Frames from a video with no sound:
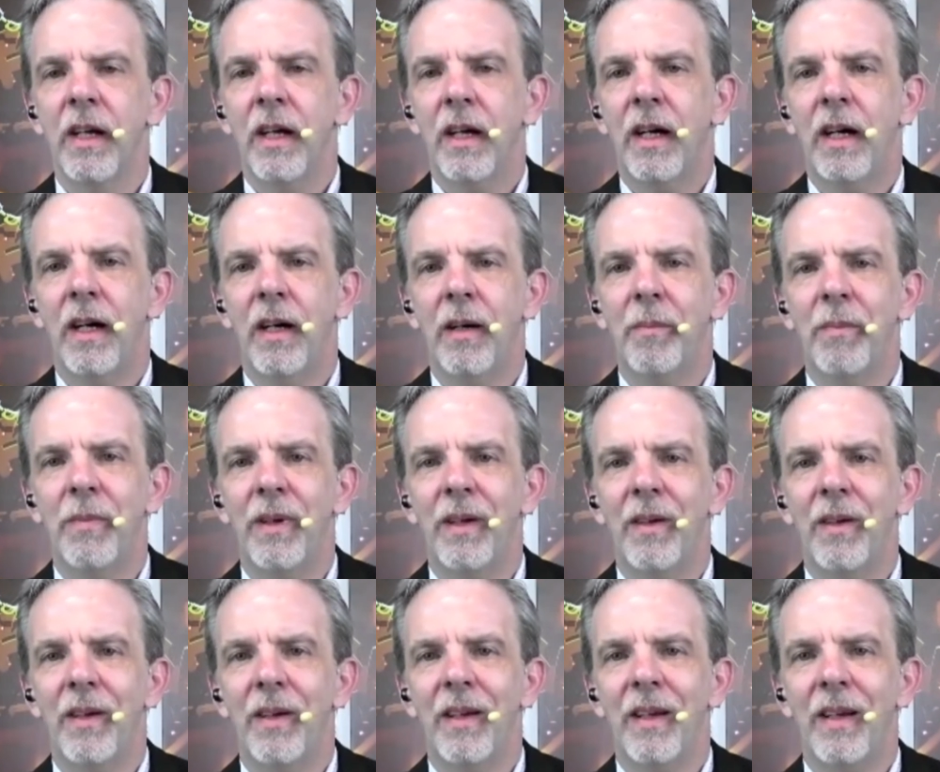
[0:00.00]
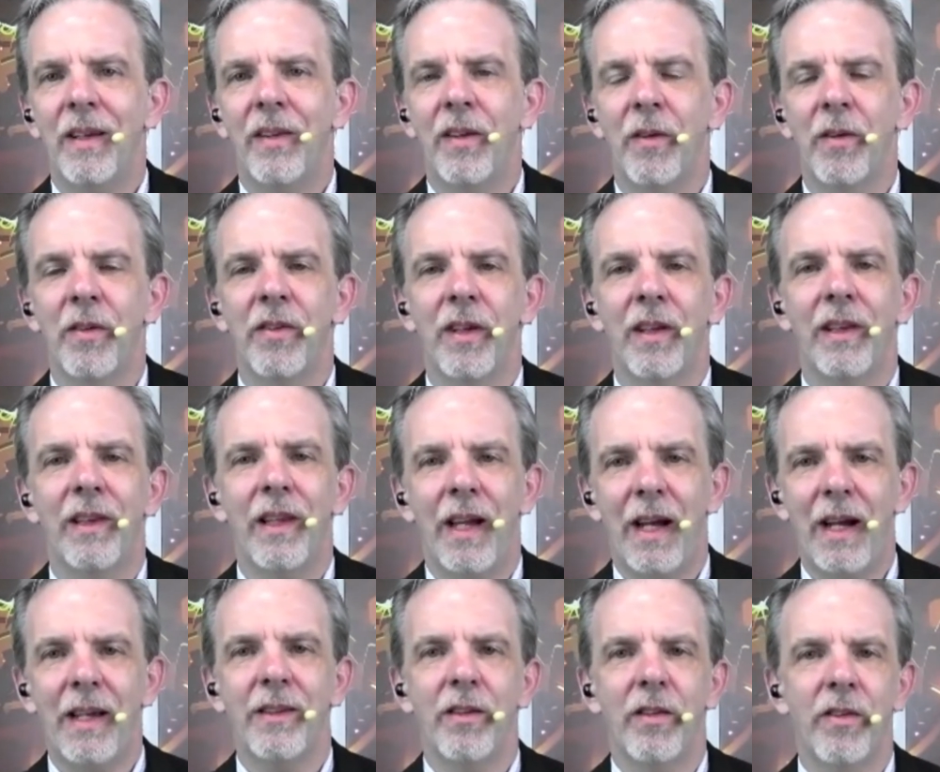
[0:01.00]
Um, there was a
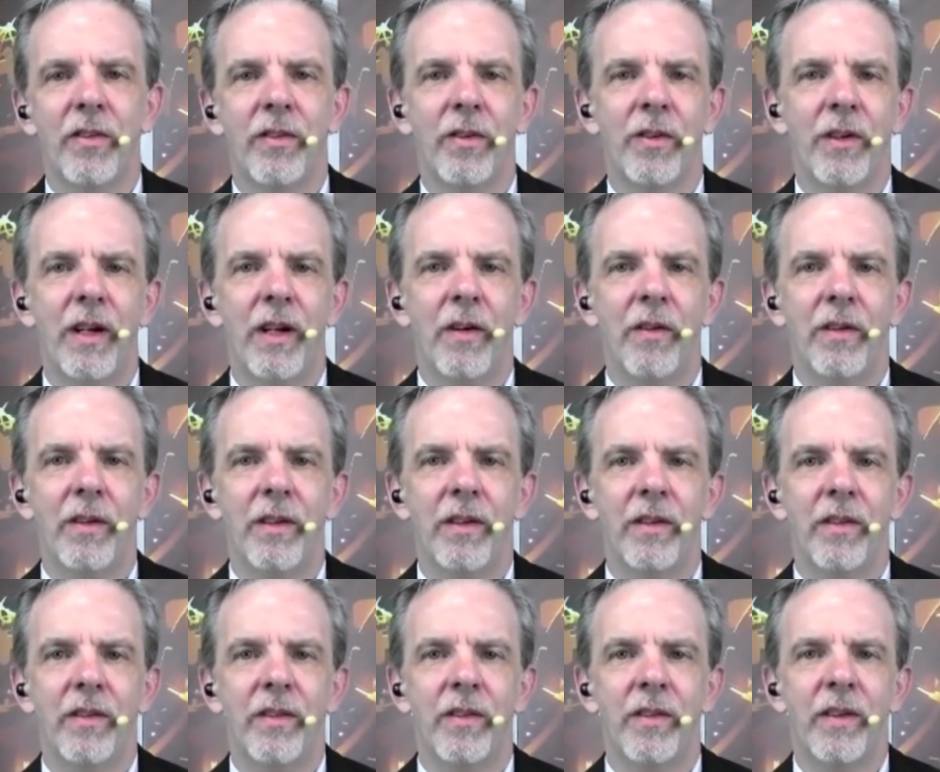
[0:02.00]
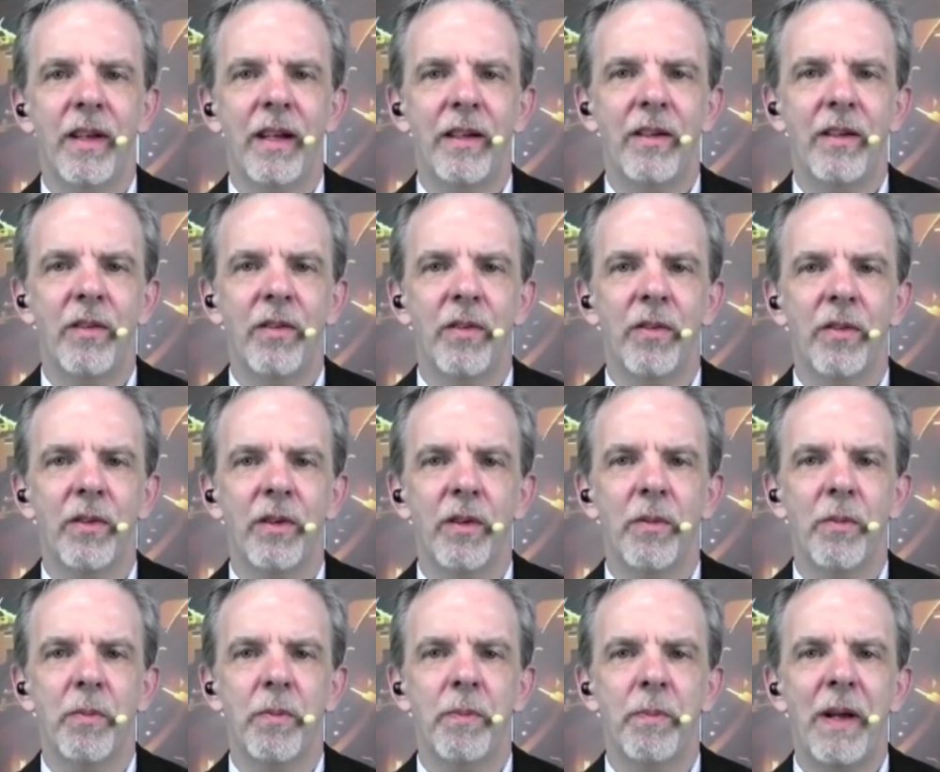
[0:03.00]
line that stood out. It's that
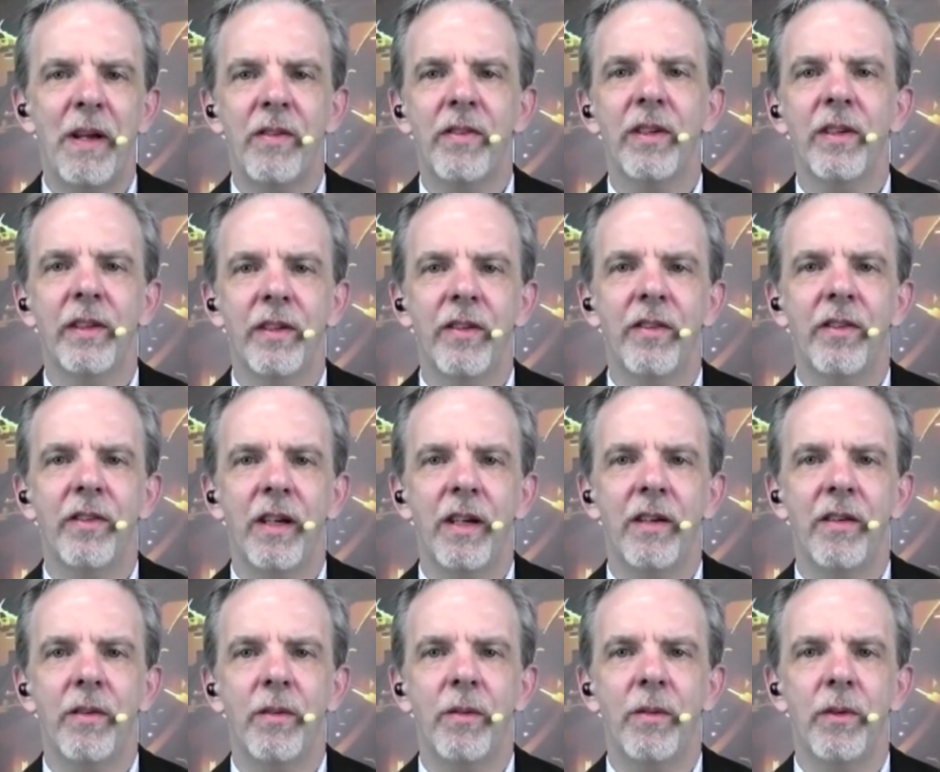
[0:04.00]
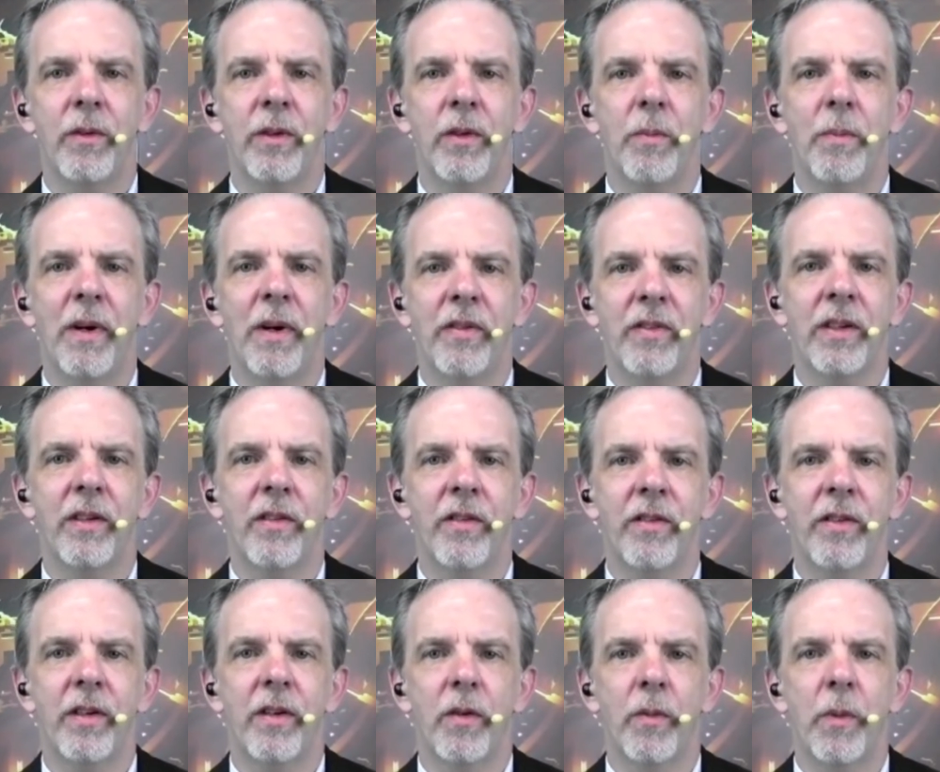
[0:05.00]
you basically said you must
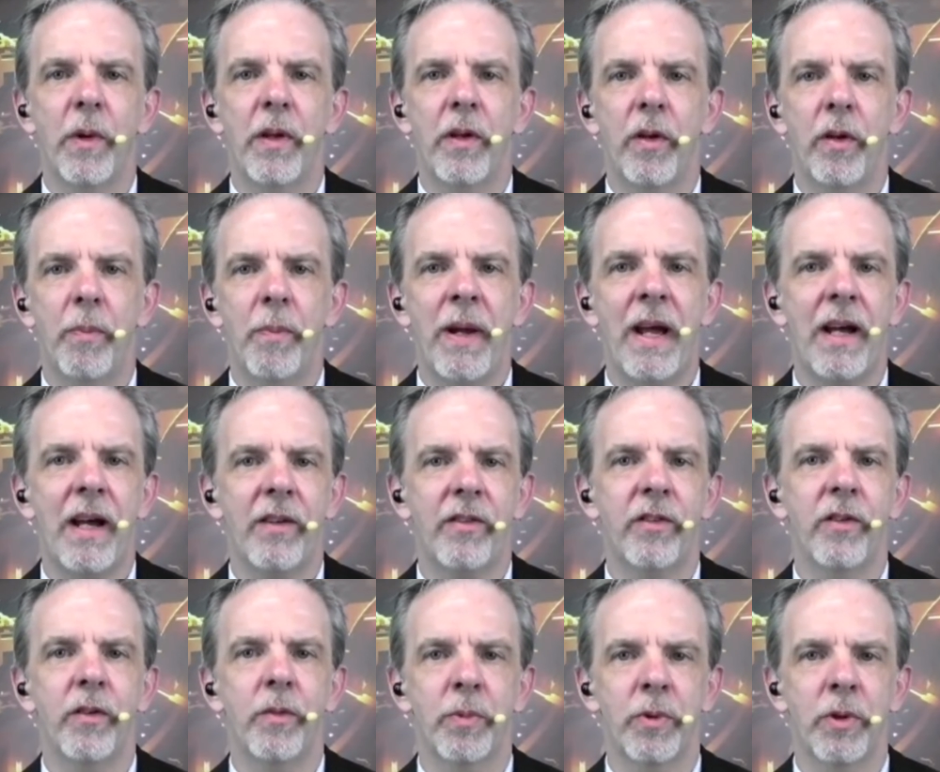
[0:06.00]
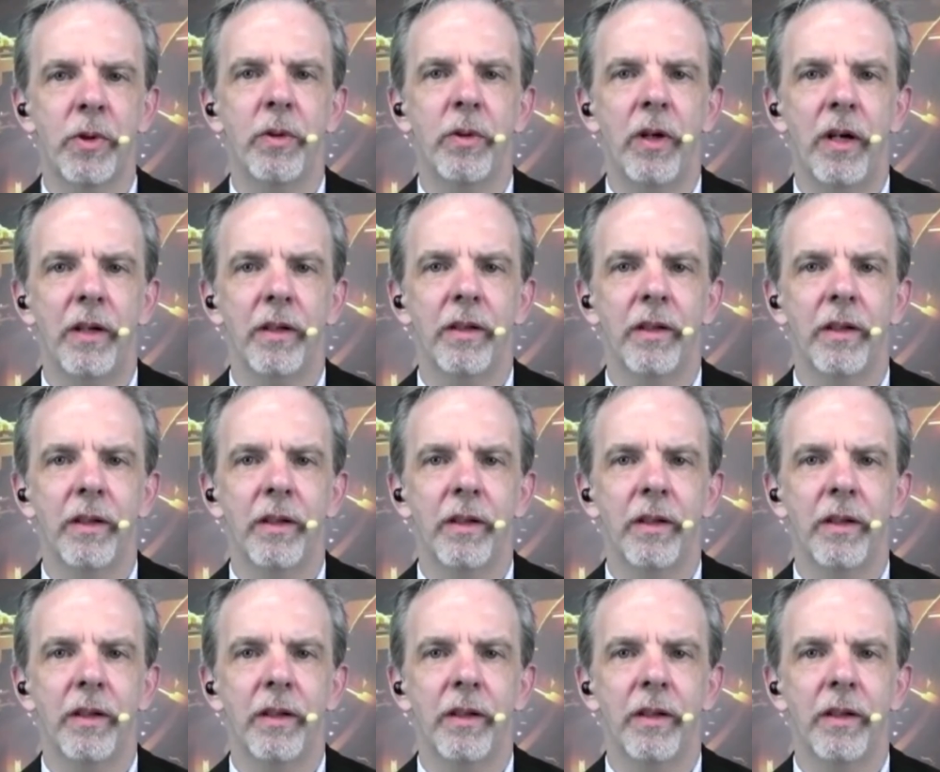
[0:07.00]
consider whether the past is prologue.